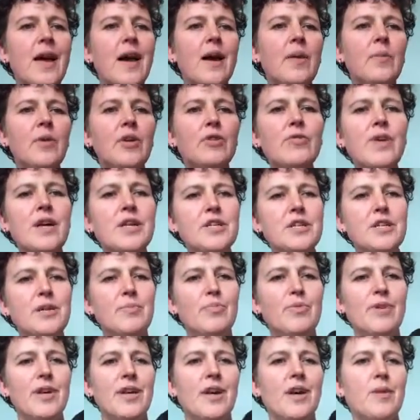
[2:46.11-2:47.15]
And we gradually
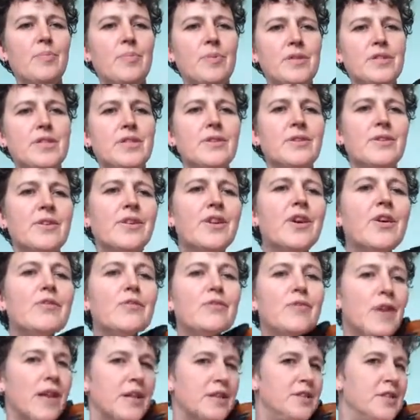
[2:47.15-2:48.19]
bring it up until the
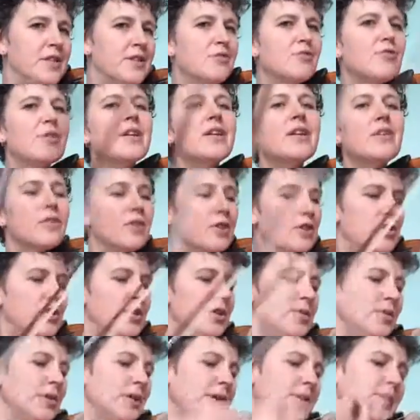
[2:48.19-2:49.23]
note flashes green on the
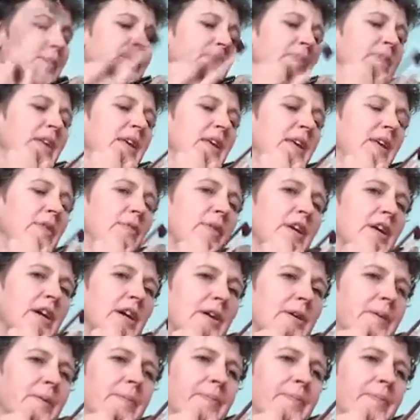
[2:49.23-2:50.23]
tuner. Here we go.